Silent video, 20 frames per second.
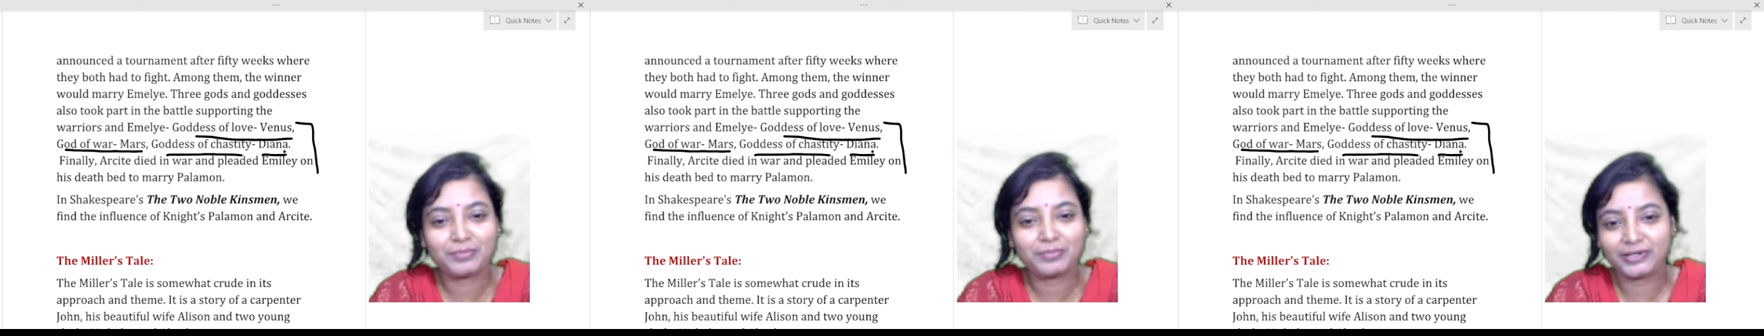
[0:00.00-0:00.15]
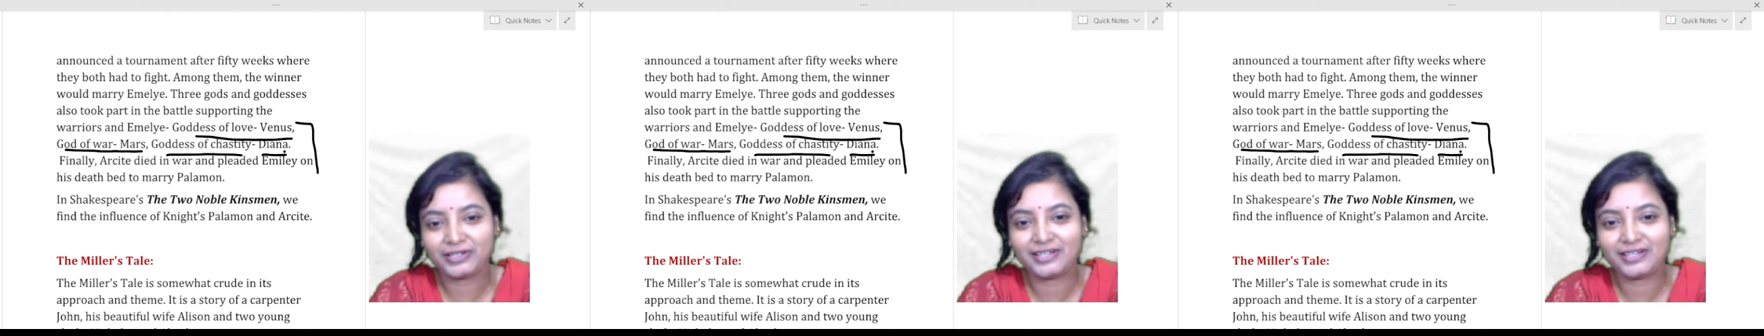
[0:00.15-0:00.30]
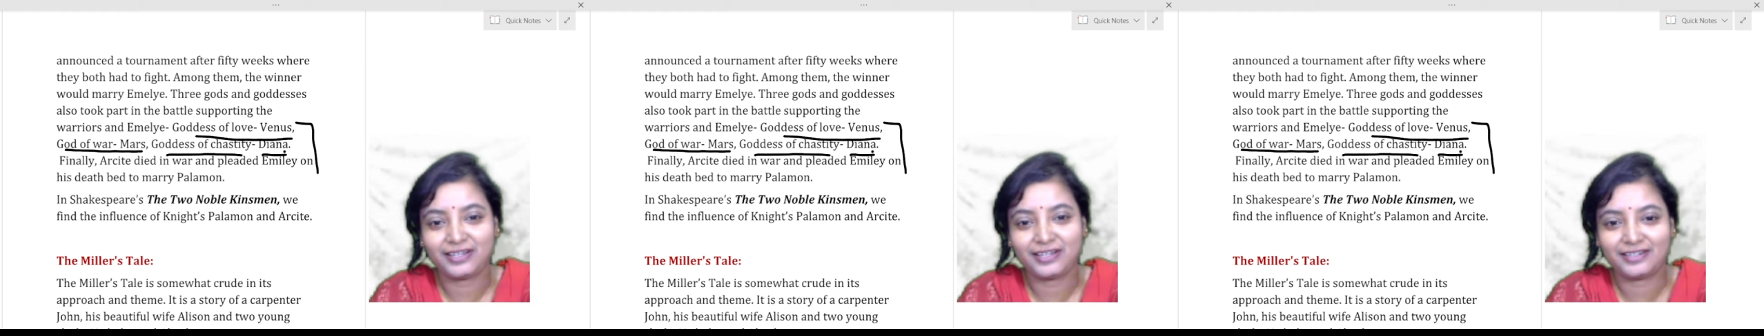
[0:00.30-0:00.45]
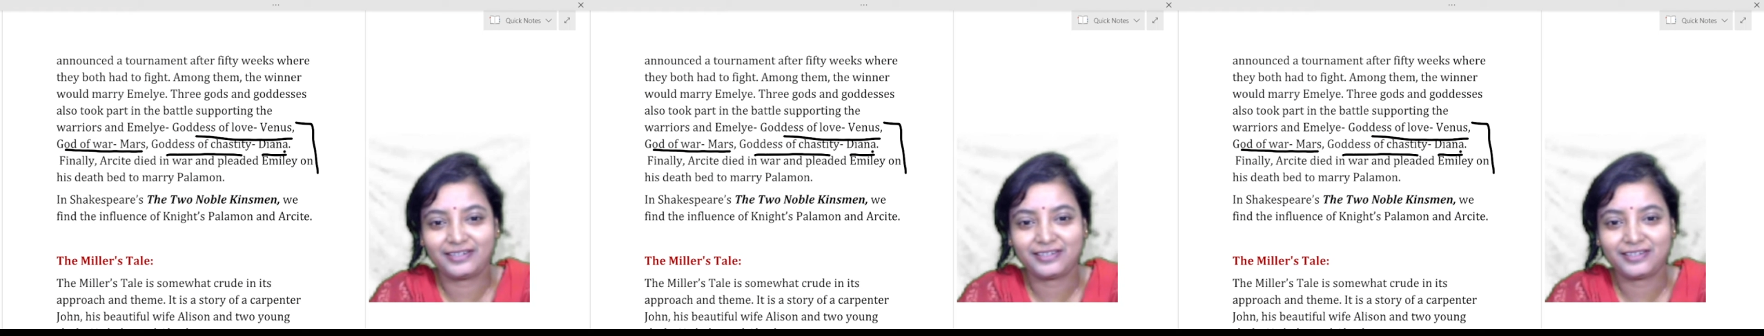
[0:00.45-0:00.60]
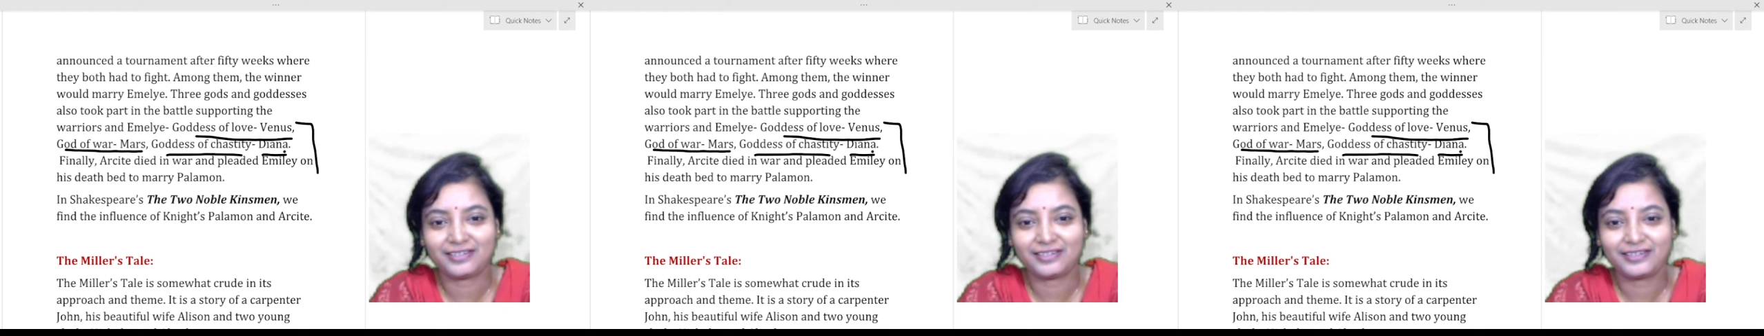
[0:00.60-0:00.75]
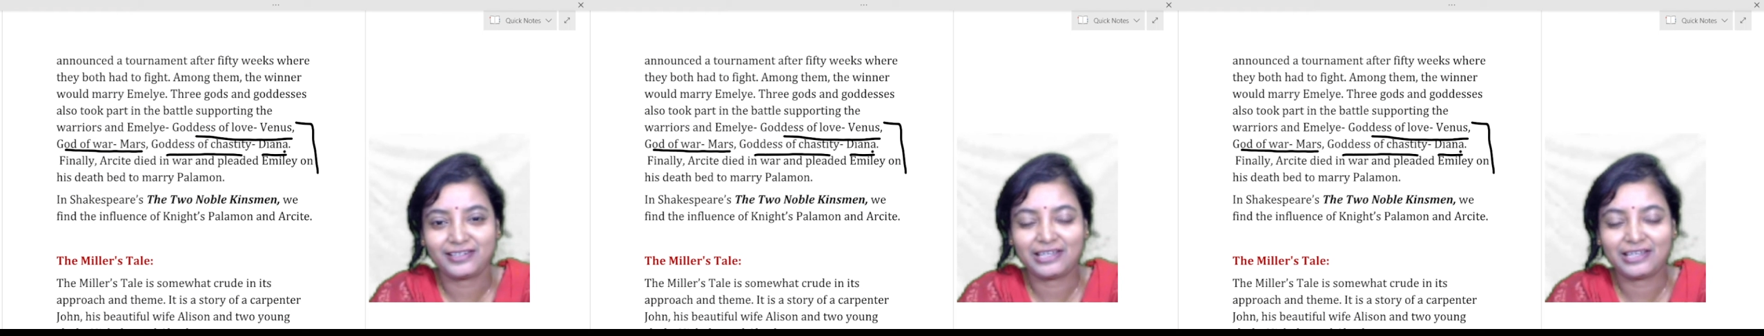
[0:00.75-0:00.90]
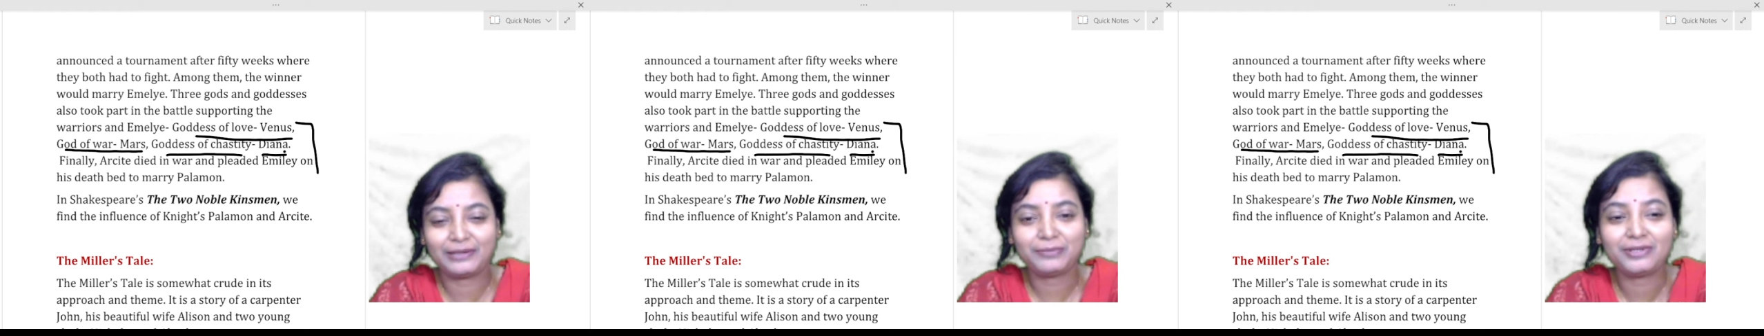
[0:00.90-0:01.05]
pleaded
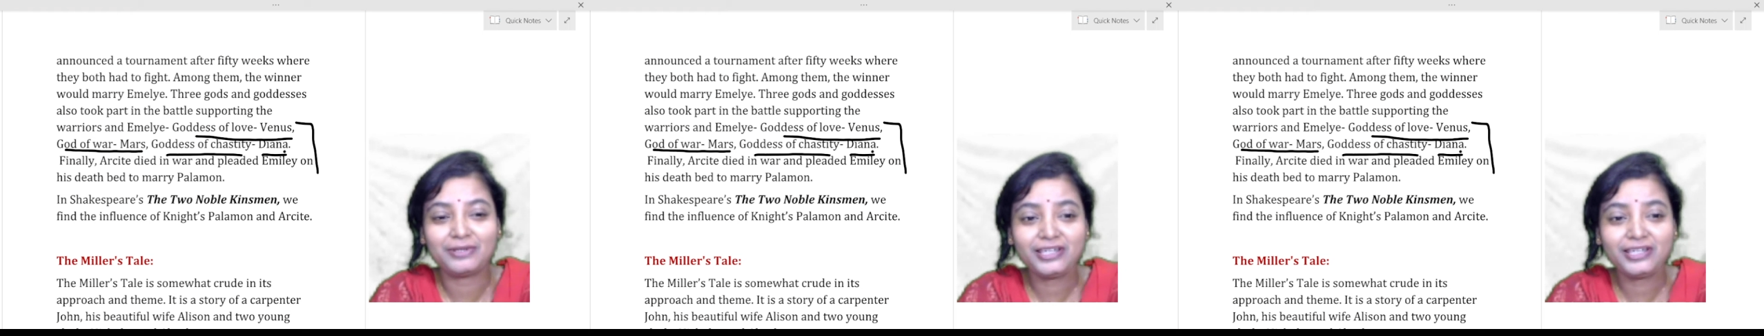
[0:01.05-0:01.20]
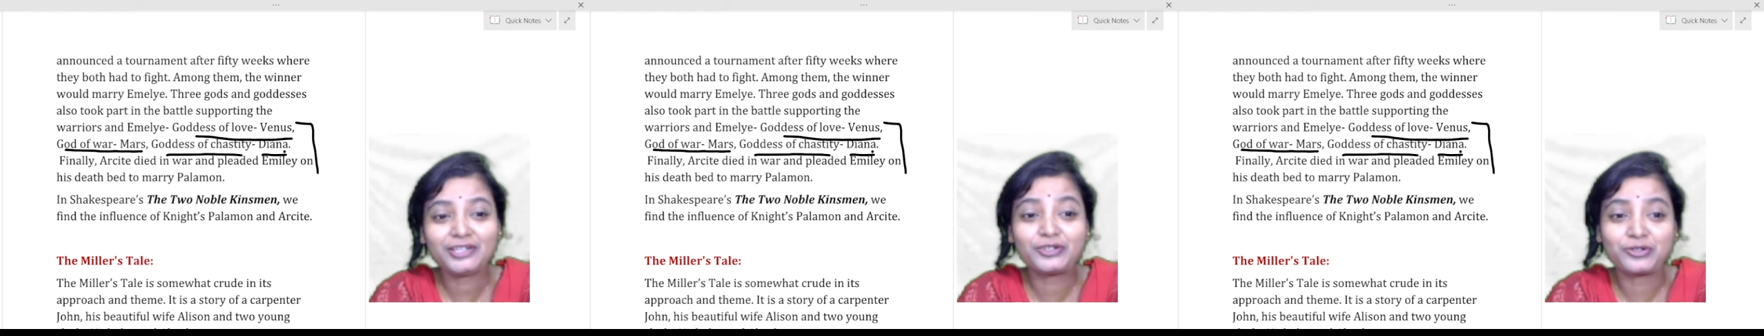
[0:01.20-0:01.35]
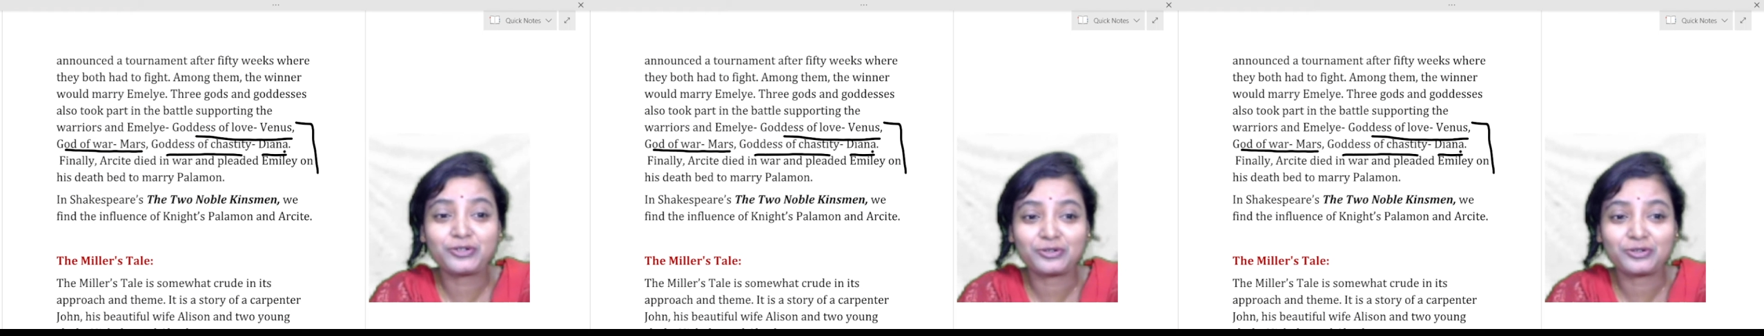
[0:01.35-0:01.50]
Emily